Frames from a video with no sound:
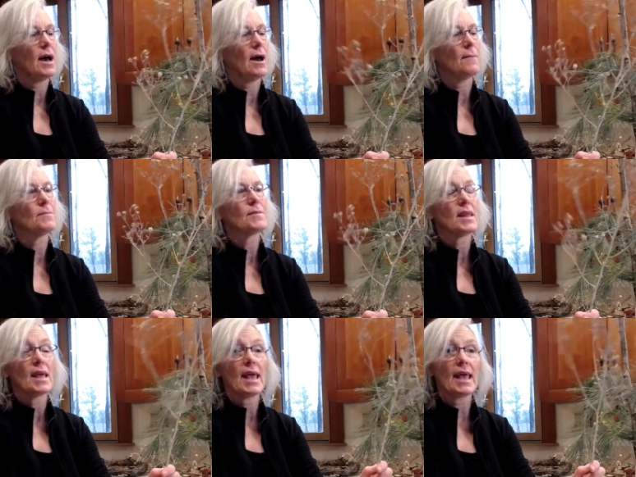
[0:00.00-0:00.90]

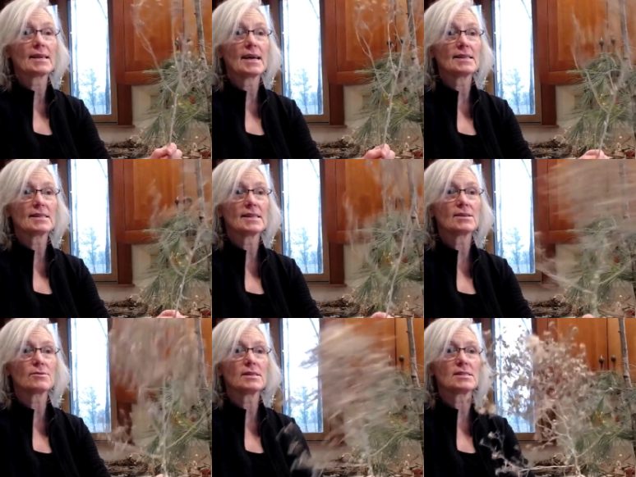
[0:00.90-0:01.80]
And I
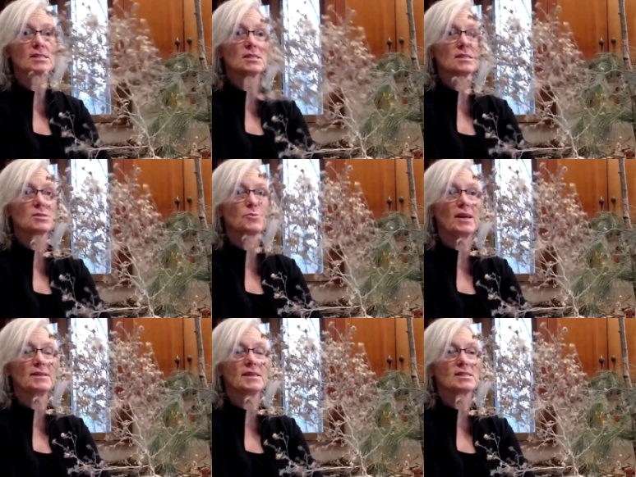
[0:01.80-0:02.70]
literally just
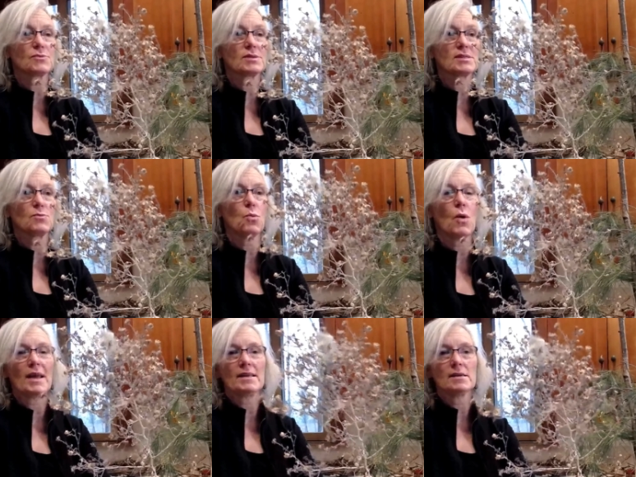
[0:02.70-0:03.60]
sprayed this with
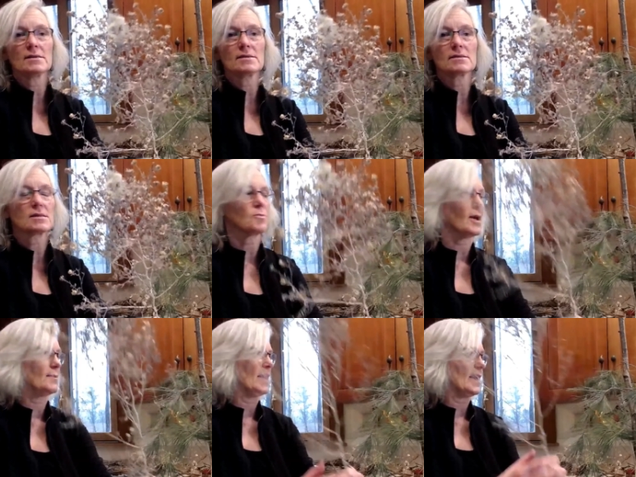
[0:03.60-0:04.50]
some white
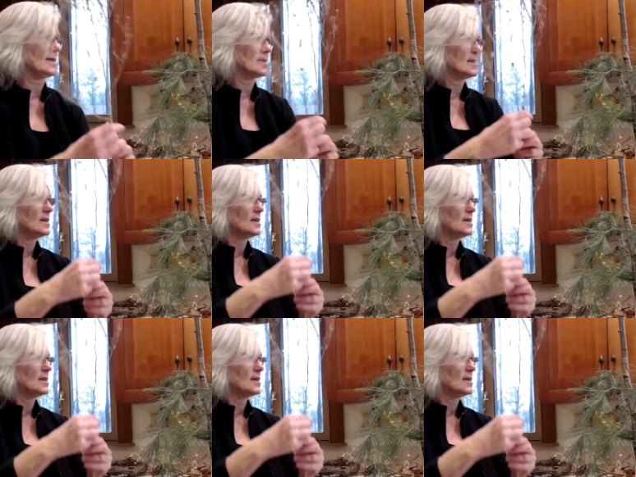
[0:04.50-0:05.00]
spray paint.